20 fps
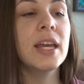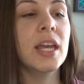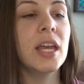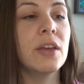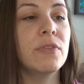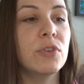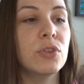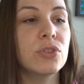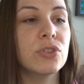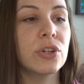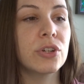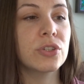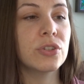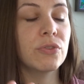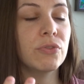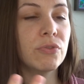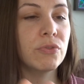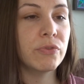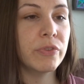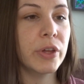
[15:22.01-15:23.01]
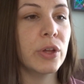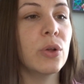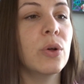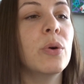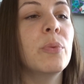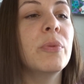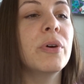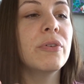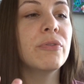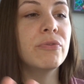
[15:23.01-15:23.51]
If you start to
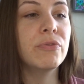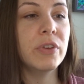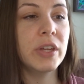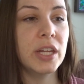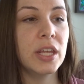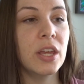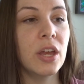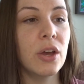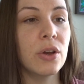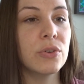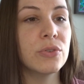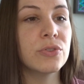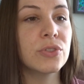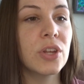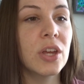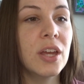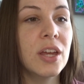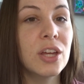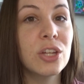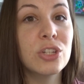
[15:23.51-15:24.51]
film videos